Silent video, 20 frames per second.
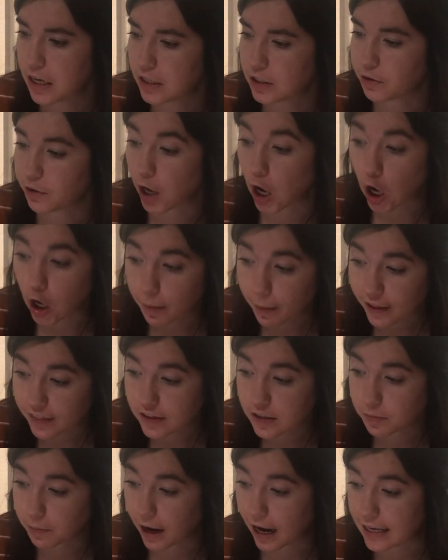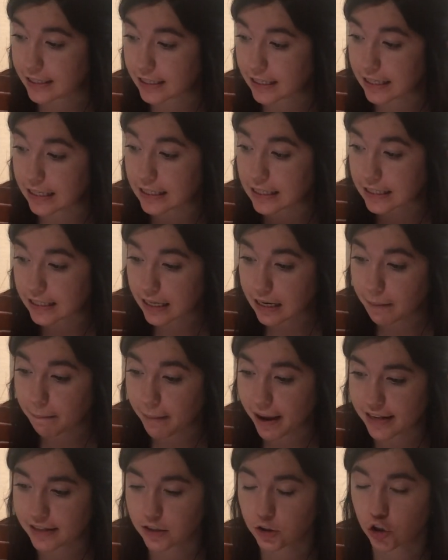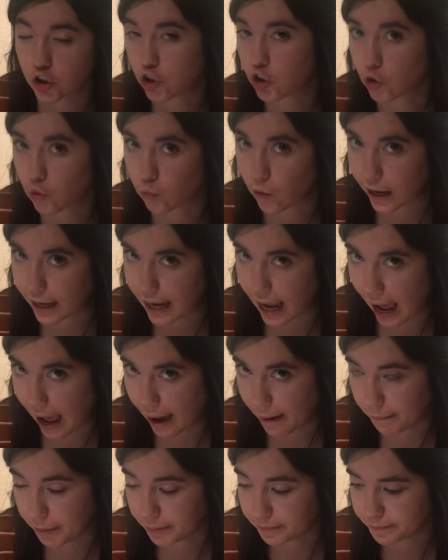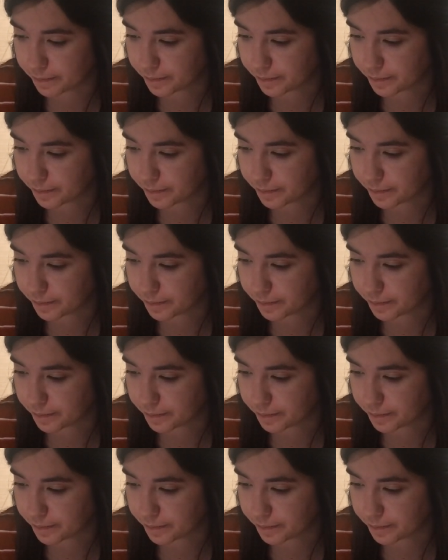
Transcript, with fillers: So he heard about the spies and he sent a message to Rahab.